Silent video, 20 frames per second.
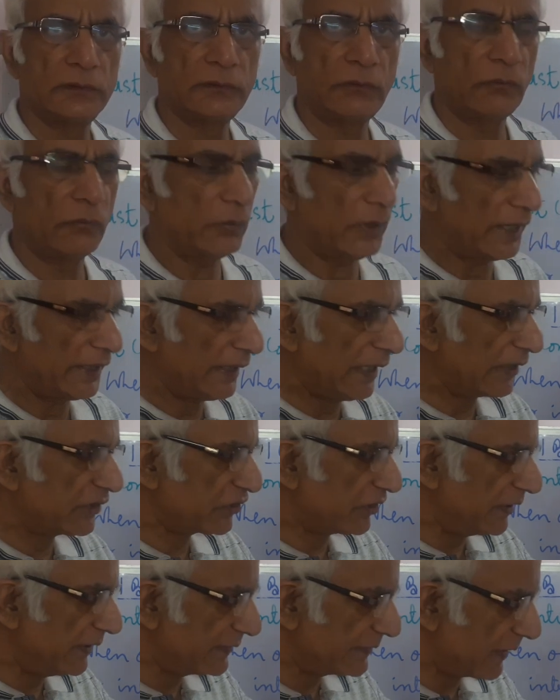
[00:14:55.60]
One
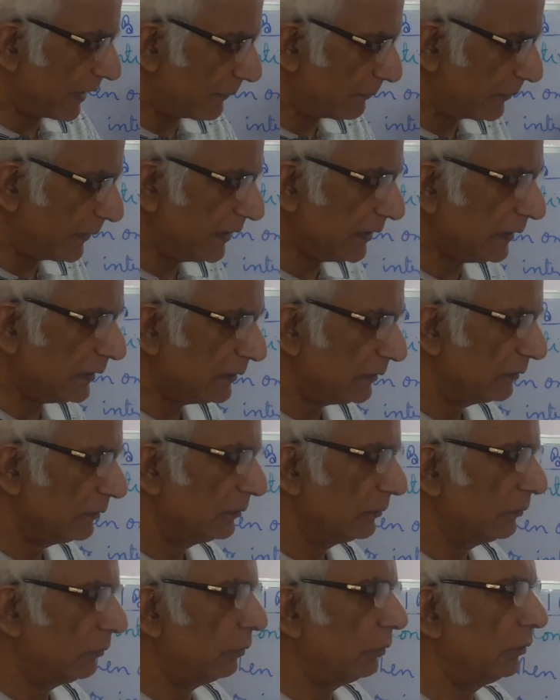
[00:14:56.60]
action is happening,
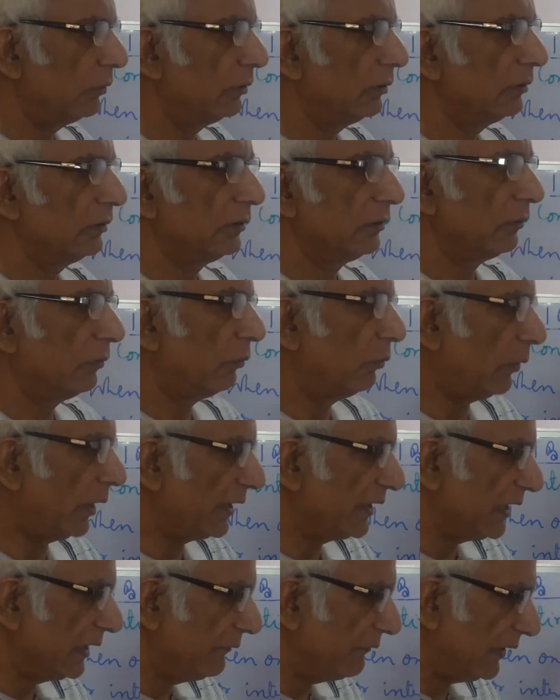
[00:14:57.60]

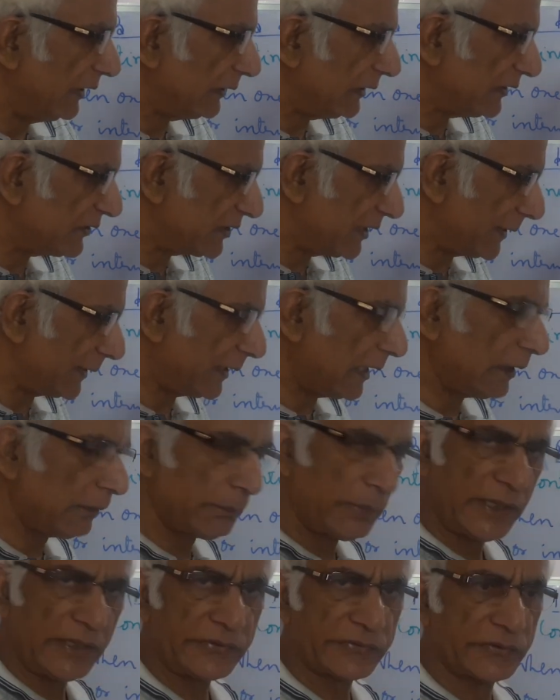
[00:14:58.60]
one event is taking
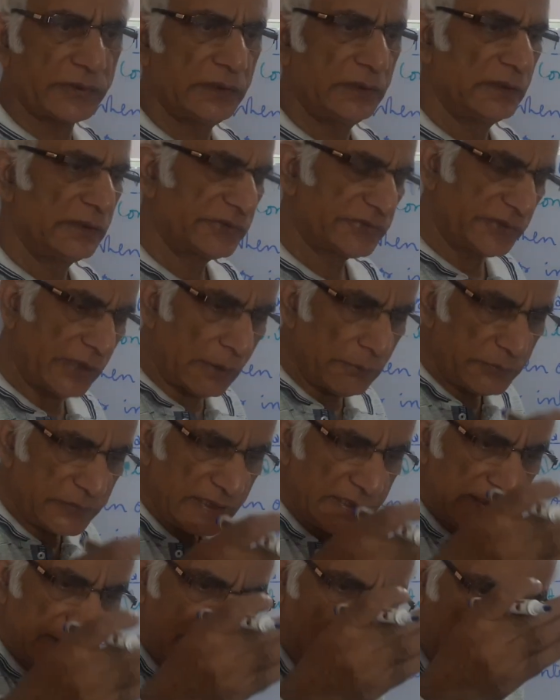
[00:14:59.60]
place,
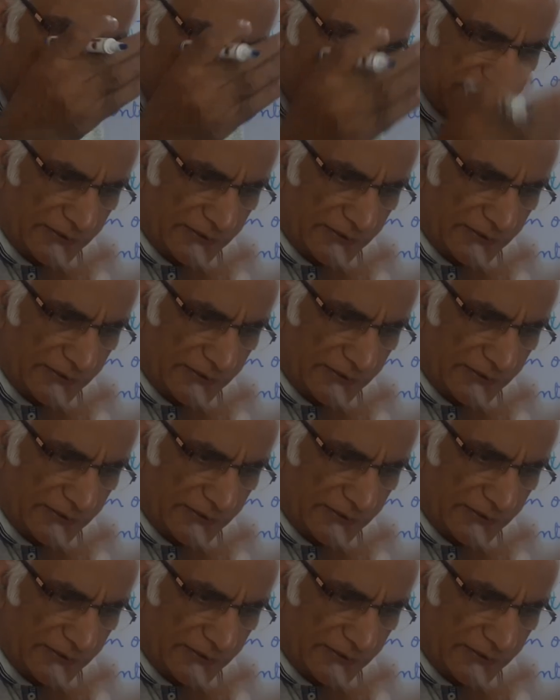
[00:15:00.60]
something else